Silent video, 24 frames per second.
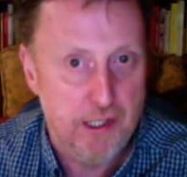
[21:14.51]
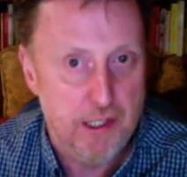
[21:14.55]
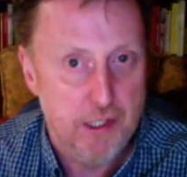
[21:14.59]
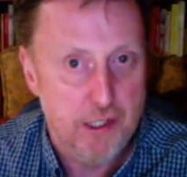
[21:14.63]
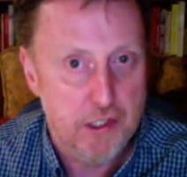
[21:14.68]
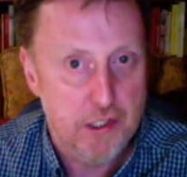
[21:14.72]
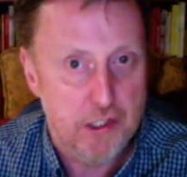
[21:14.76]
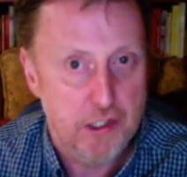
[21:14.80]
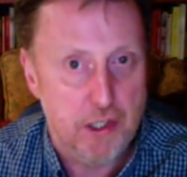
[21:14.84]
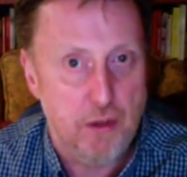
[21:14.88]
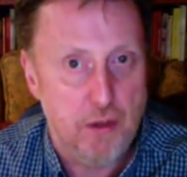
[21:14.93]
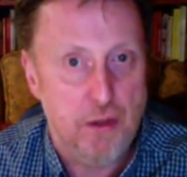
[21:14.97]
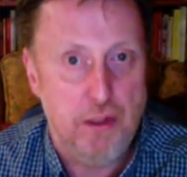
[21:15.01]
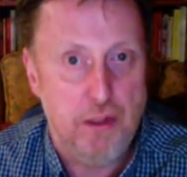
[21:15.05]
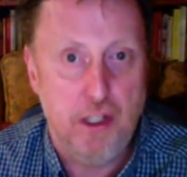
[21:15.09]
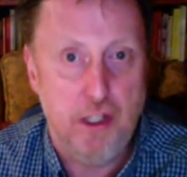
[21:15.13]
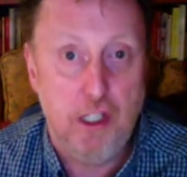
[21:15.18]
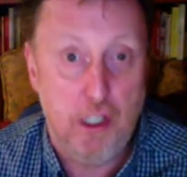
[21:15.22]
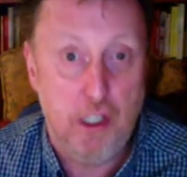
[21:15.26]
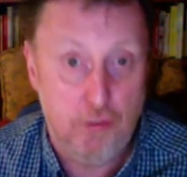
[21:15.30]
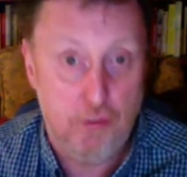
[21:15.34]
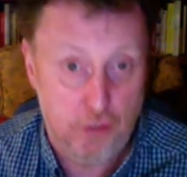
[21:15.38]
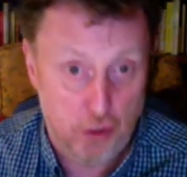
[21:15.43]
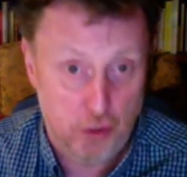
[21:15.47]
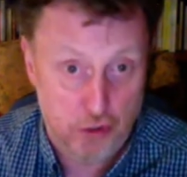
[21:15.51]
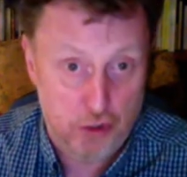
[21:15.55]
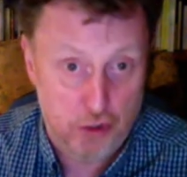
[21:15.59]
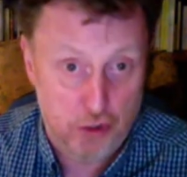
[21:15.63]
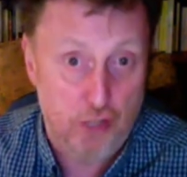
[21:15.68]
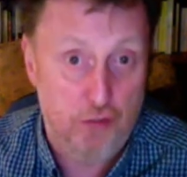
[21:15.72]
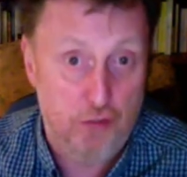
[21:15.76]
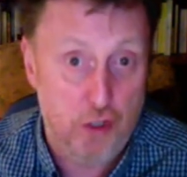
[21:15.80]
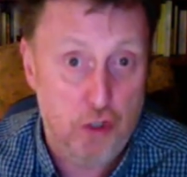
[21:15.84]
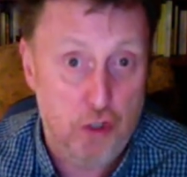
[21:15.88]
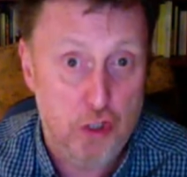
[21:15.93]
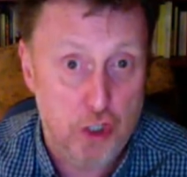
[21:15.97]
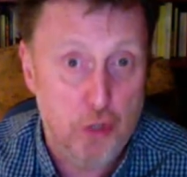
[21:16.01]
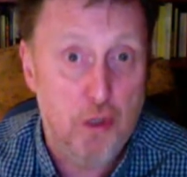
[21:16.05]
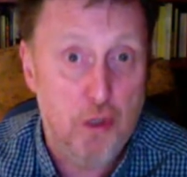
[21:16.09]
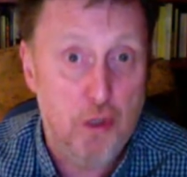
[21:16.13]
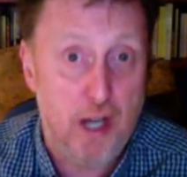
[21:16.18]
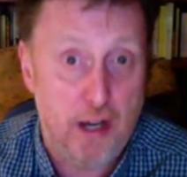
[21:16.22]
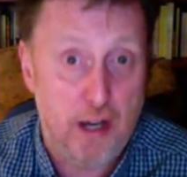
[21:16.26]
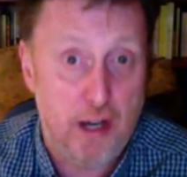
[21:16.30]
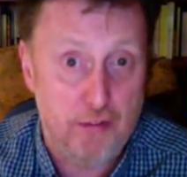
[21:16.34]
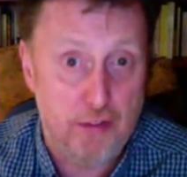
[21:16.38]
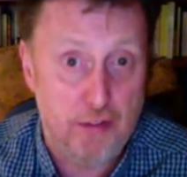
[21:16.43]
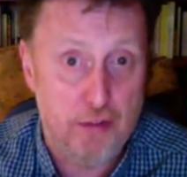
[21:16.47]
So I think if you do, if you do
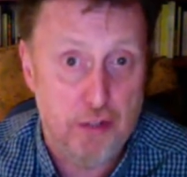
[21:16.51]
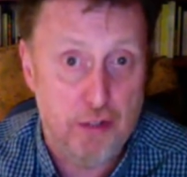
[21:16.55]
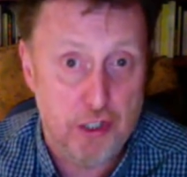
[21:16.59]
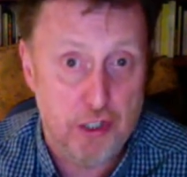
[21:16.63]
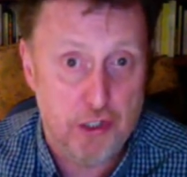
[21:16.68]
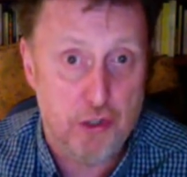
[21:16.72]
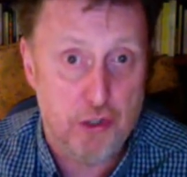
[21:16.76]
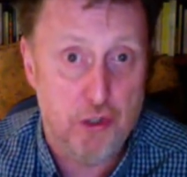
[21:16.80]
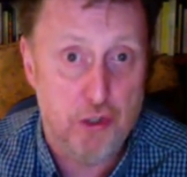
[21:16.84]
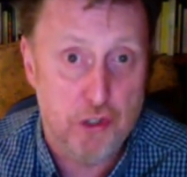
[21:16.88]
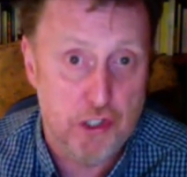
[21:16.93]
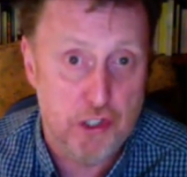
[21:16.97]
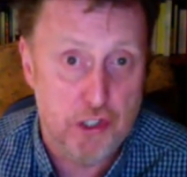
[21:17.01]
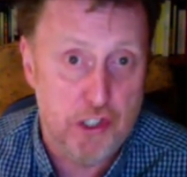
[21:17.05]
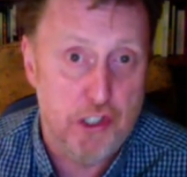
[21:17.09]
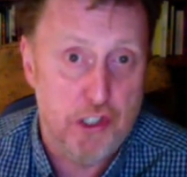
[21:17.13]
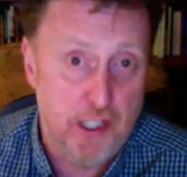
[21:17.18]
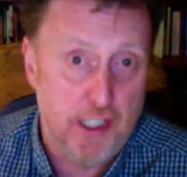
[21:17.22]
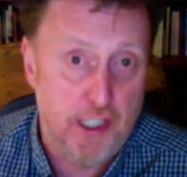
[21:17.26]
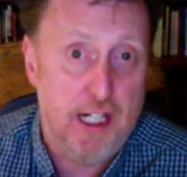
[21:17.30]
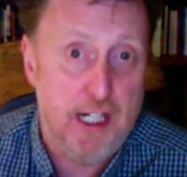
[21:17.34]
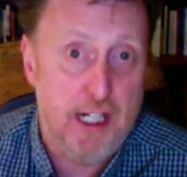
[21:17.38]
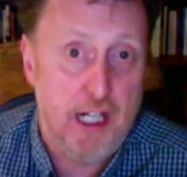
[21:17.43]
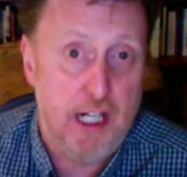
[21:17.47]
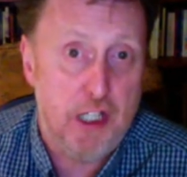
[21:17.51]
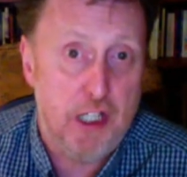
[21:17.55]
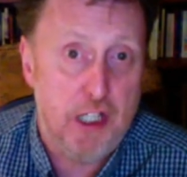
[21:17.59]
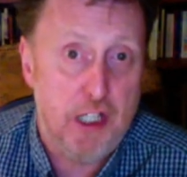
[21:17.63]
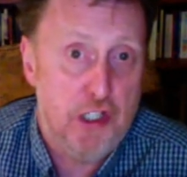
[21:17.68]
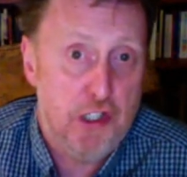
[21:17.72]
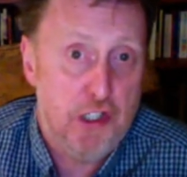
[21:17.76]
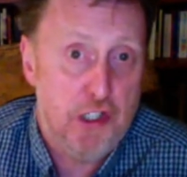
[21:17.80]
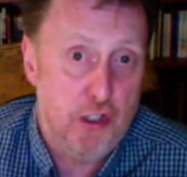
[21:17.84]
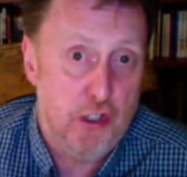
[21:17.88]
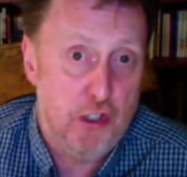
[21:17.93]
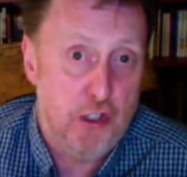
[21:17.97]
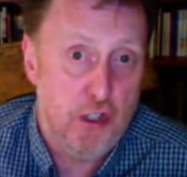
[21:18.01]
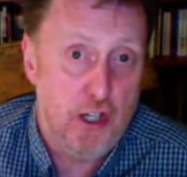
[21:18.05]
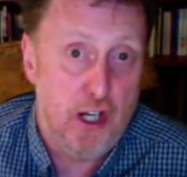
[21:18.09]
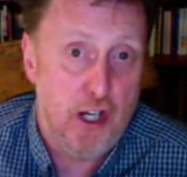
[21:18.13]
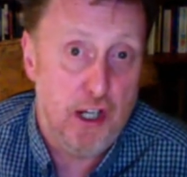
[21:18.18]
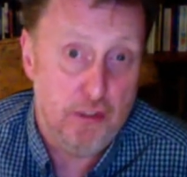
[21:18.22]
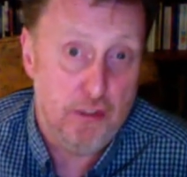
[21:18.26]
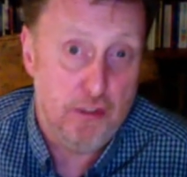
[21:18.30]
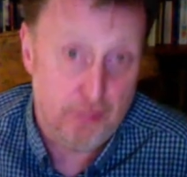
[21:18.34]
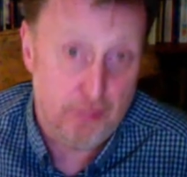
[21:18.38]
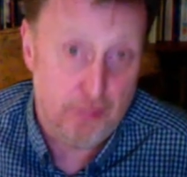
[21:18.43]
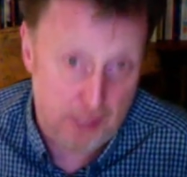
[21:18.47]
have the resources and the connections in your
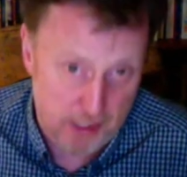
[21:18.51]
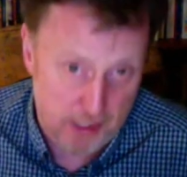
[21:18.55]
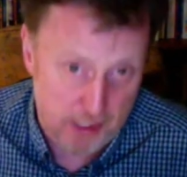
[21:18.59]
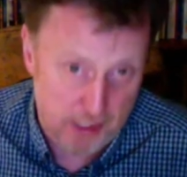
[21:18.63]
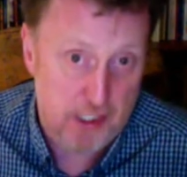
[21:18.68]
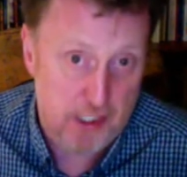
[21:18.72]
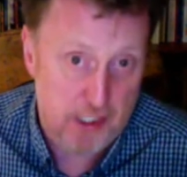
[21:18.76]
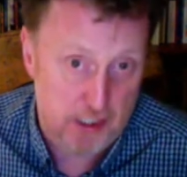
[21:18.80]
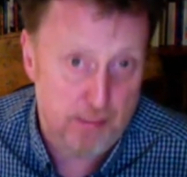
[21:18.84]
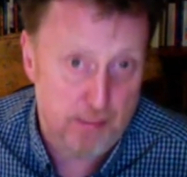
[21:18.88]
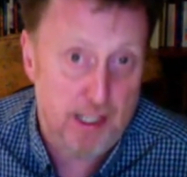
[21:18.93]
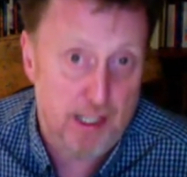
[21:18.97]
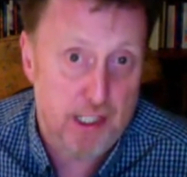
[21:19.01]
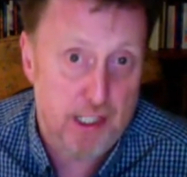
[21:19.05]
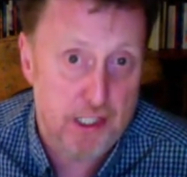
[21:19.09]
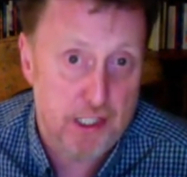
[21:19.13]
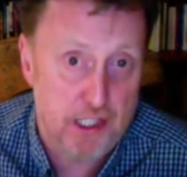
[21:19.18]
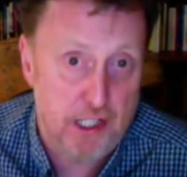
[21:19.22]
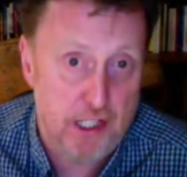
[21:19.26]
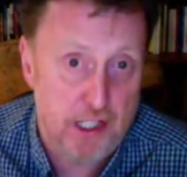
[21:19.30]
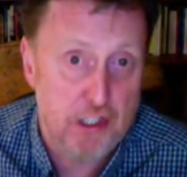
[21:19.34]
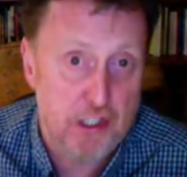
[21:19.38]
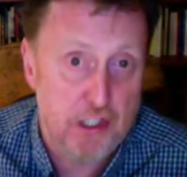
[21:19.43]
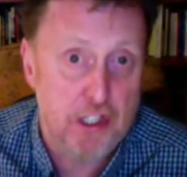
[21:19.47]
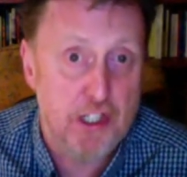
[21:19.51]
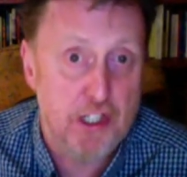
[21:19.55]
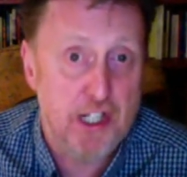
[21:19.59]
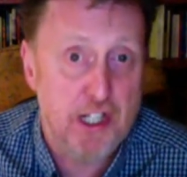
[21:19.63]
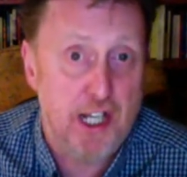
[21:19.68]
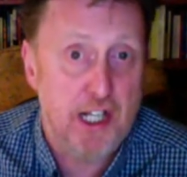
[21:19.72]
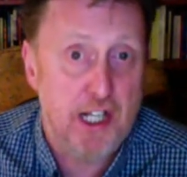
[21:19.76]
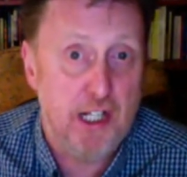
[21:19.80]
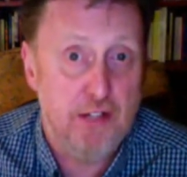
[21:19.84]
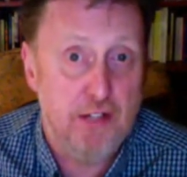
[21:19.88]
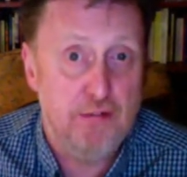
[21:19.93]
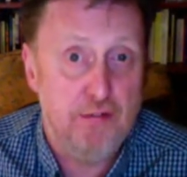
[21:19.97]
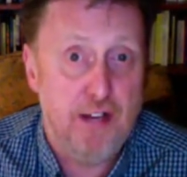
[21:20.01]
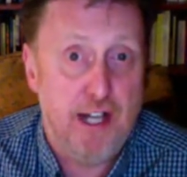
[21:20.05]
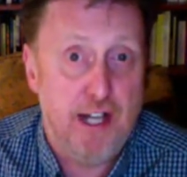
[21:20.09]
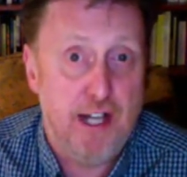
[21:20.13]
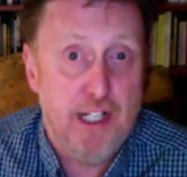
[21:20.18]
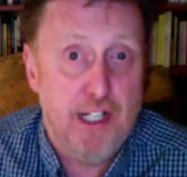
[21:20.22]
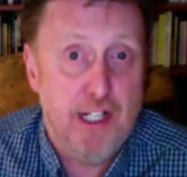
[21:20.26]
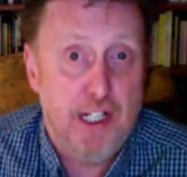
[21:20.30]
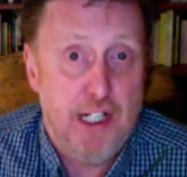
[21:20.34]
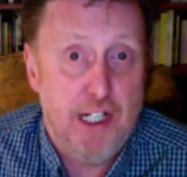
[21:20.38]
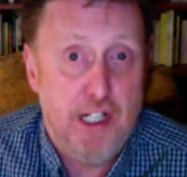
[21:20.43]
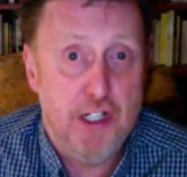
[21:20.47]
life, then yes, it makes sense to take
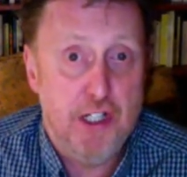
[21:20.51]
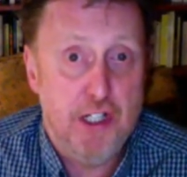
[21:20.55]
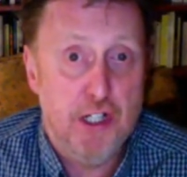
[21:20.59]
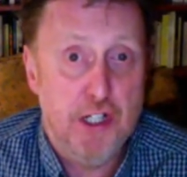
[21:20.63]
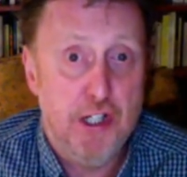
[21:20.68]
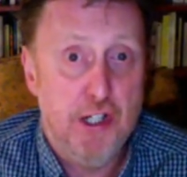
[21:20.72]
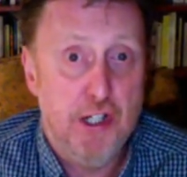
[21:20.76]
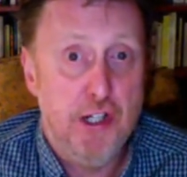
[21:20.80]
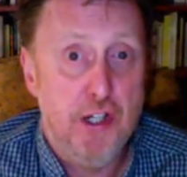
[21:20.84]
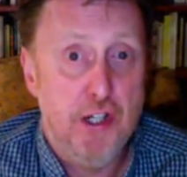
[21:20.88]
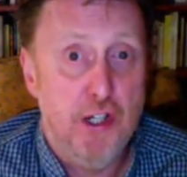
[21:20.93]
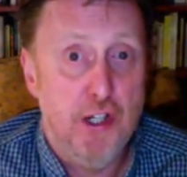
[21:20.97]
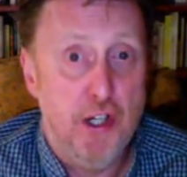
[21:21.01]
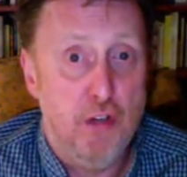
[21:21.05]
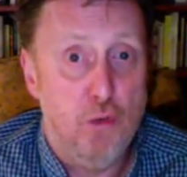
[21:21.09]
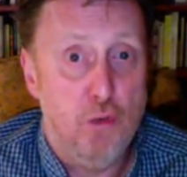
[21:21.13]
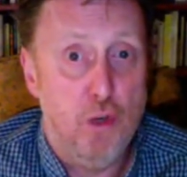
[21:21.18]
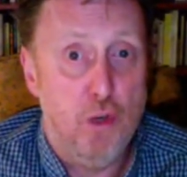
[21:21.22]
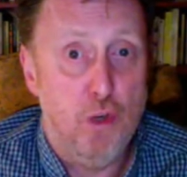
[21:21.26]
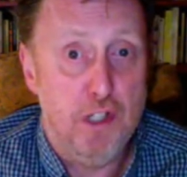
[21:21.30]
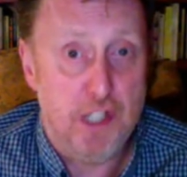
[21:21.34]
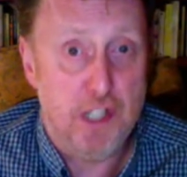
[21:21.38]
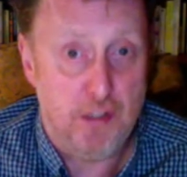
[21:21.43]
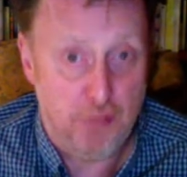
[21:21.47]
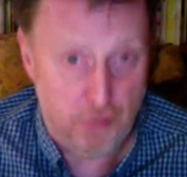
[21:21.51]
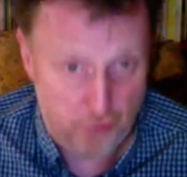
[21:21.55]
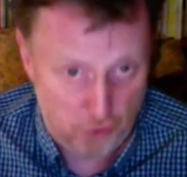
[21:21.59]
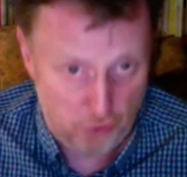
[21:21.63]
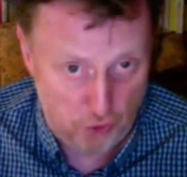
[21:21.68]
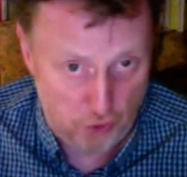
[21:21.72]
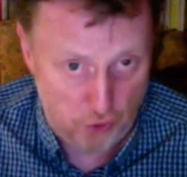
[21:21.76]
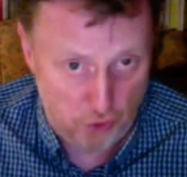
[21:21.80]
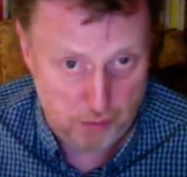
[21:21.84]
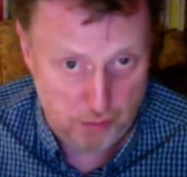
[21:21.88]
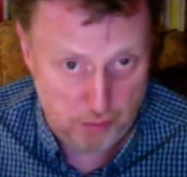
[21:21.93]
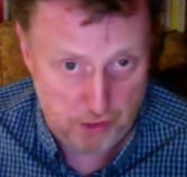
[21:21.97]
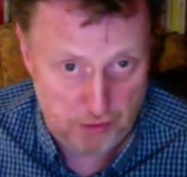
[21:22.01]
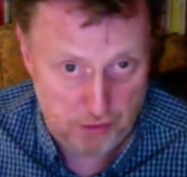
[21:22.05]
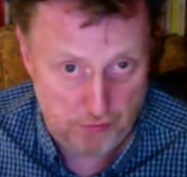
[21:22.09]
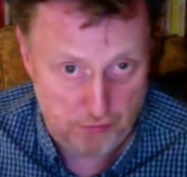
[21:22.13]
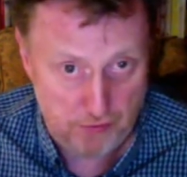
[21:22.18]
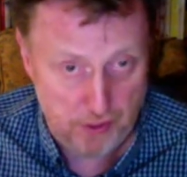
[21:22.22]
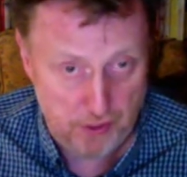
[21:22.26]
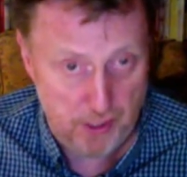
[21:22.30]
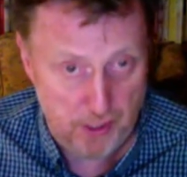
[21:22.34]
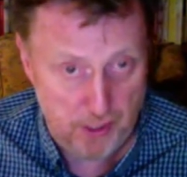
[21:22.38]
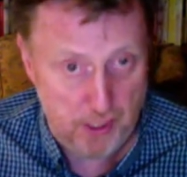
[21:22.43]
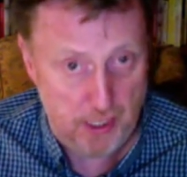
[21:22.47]
advantage of whatever forms of
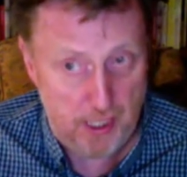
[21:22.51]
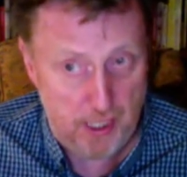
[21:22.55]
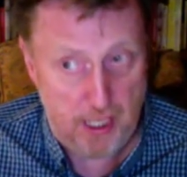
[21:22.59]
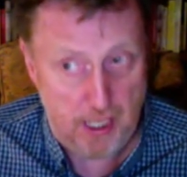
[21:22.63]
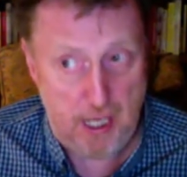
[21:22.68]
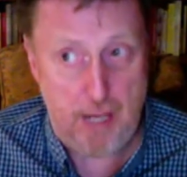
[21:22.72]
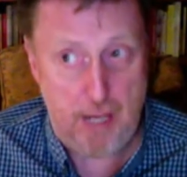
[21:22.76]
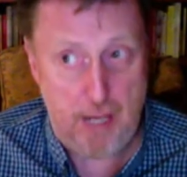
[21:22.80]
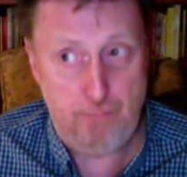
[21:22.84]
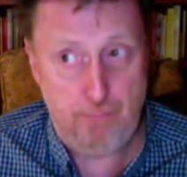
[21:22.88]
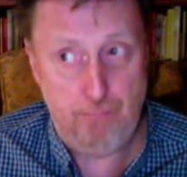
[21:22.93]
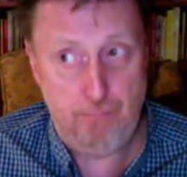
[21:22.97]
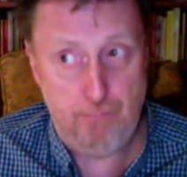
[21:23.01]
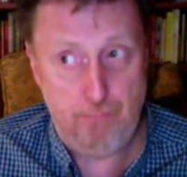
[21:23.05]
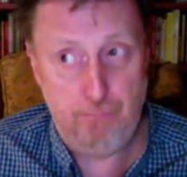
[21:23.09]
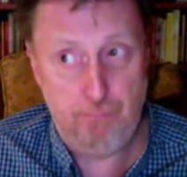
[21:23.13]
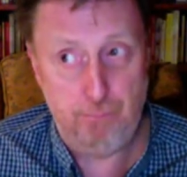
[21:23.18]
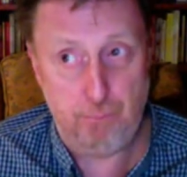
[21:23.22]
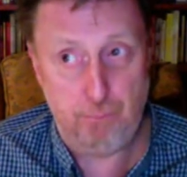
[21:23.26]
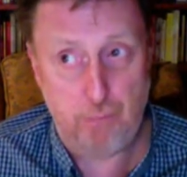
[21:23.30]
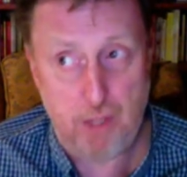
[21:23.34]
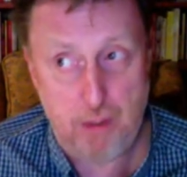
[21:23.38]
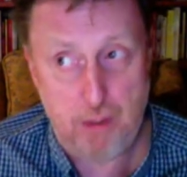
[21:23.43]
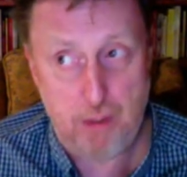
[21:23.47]
um,